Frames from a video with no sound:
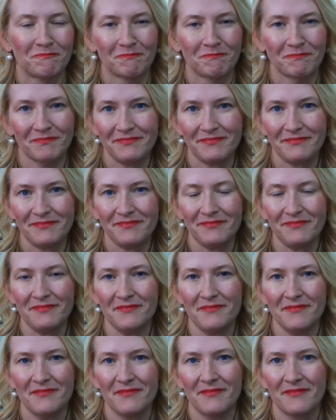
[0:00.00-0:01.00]

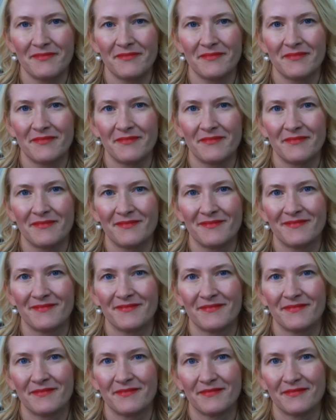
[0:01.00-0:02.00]

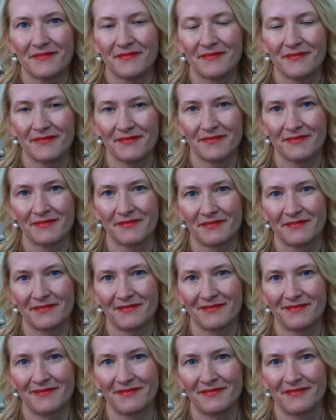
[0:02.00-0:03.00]

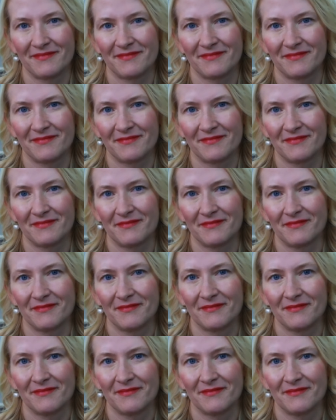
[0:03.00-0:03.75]
This person isn't speaking.